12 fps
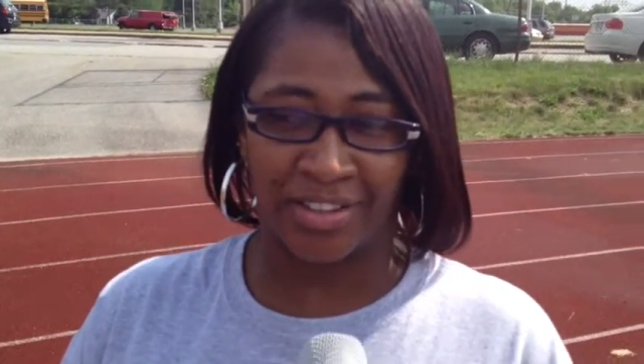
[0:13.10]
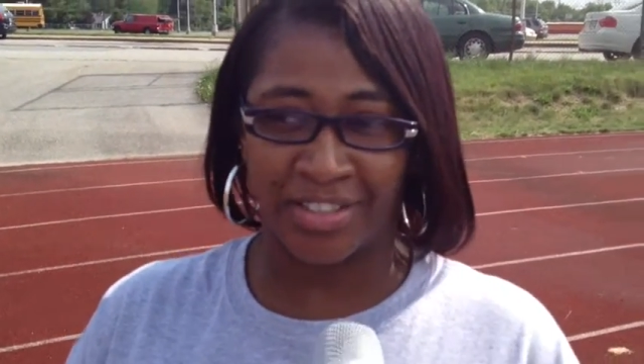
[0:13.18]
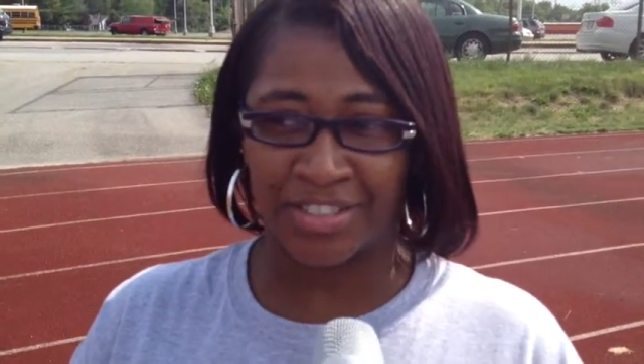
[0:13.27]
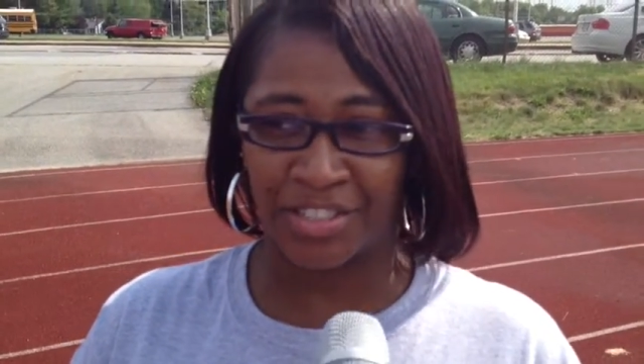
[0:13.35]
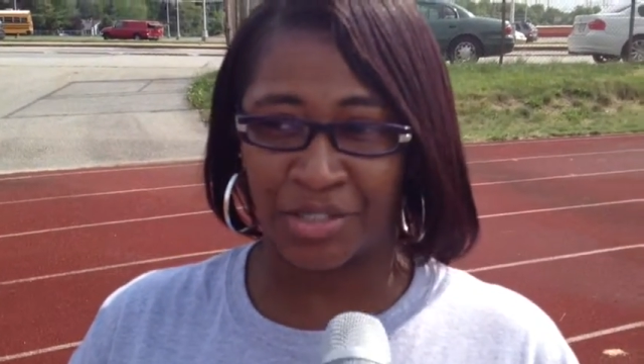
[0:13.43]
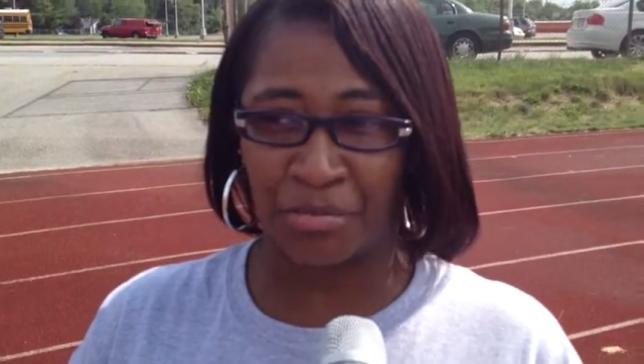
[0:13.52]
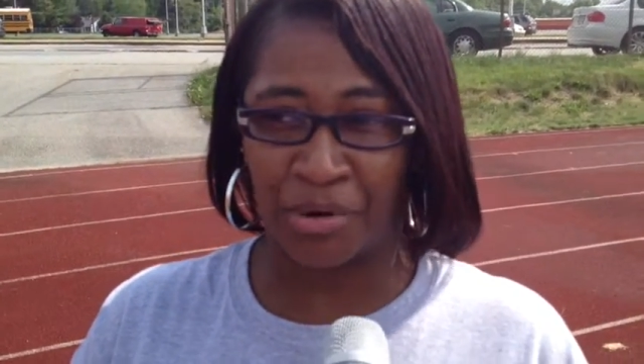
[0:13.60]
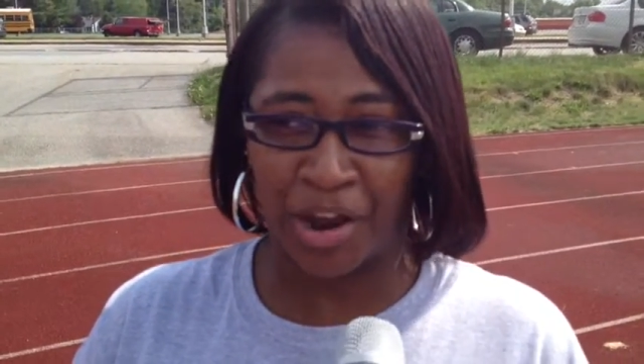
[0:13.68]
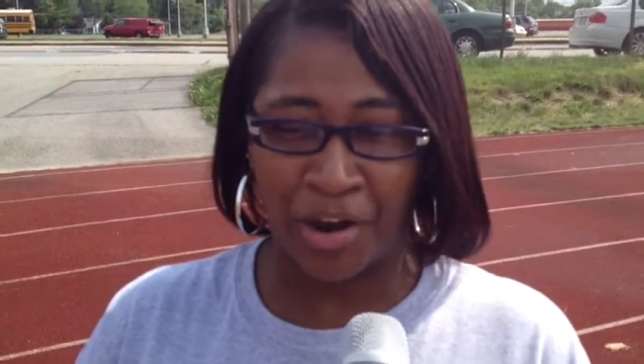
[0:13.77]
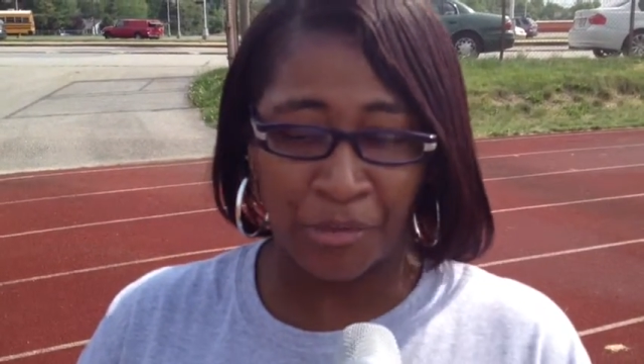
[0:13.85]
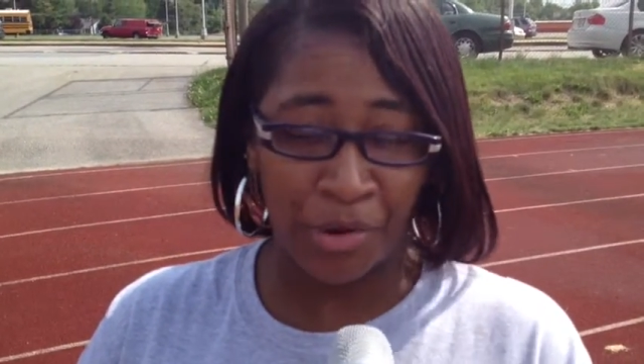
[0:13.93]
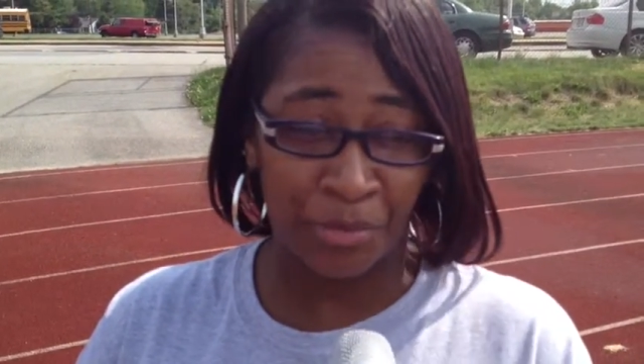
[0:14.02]
This is a
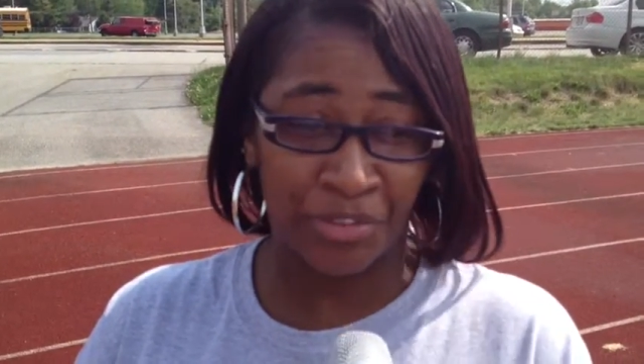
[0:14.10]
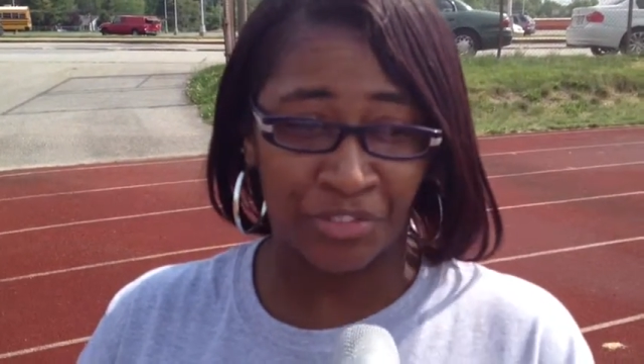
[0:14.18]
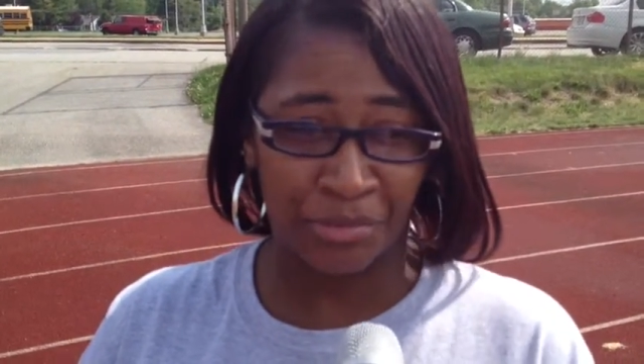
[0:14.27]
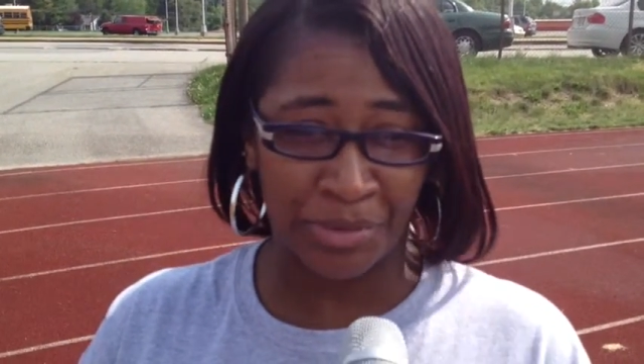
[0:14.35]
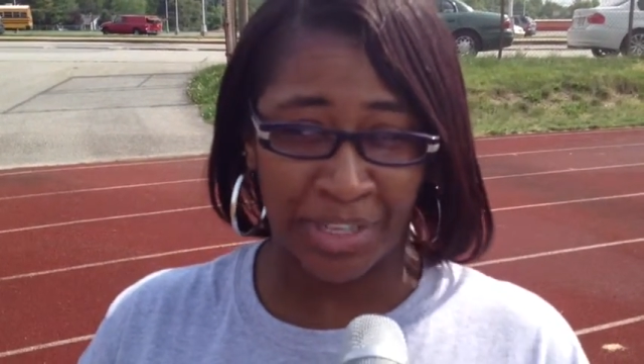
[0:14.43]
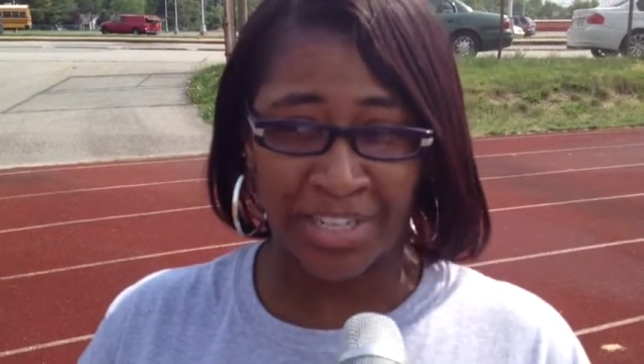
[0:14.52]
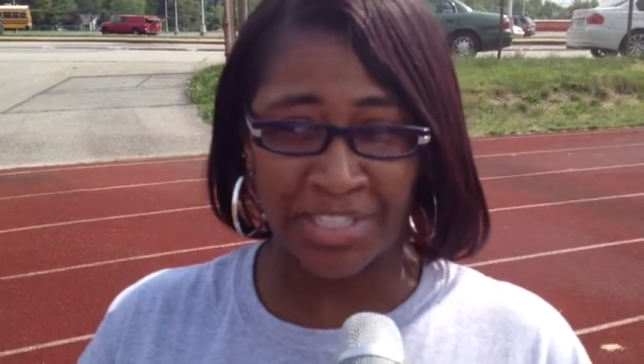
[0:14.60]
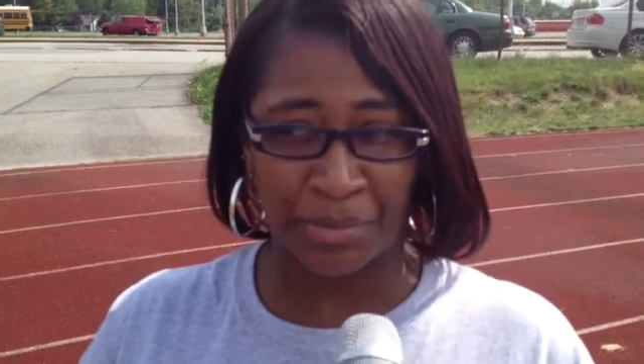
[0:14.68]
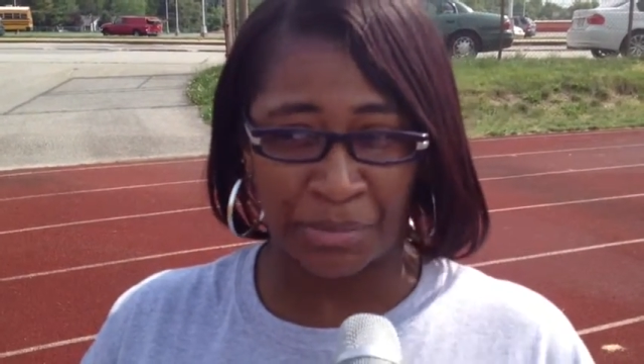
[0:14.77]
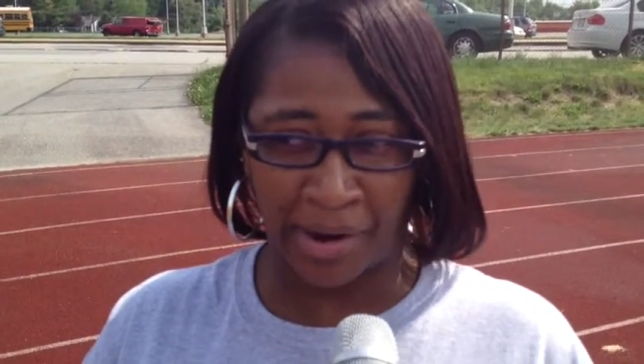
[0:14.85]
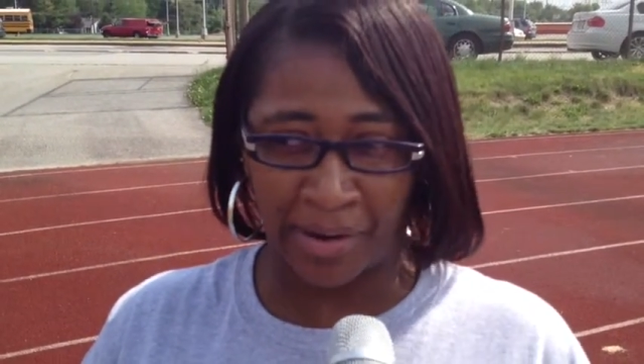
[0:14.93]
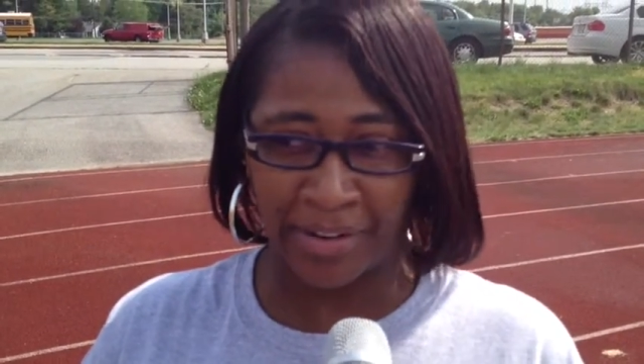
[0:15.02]
proud moment for me as a
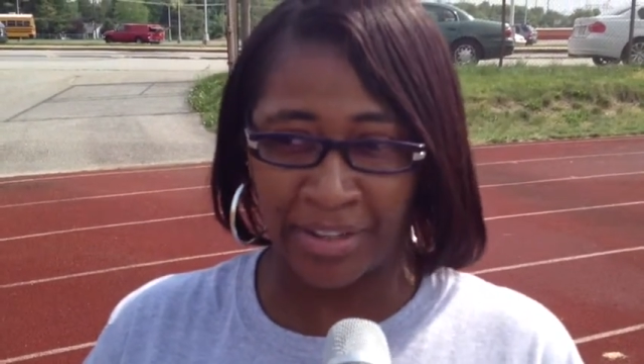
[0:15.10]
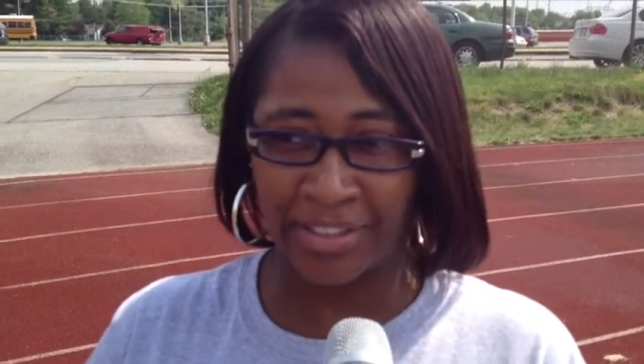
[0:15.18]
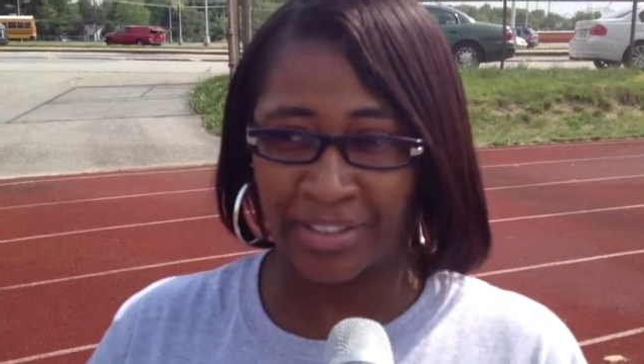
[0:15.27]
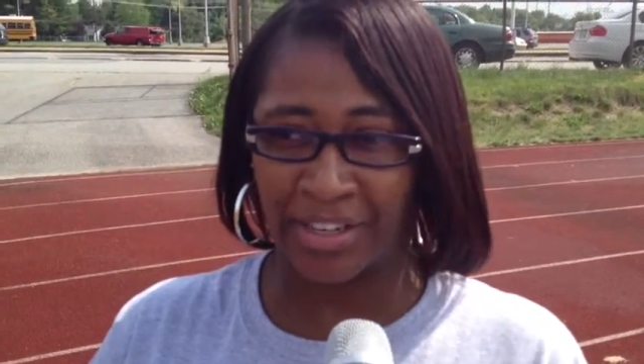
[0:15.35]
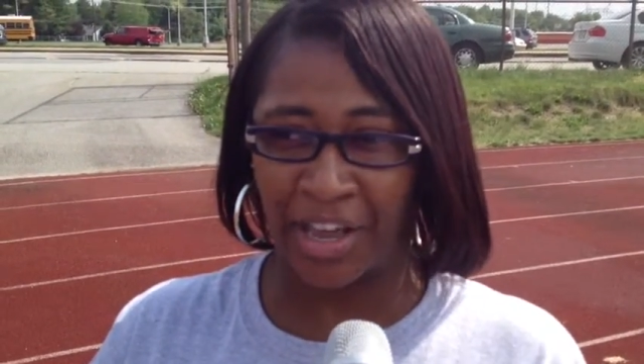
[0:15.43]
parent.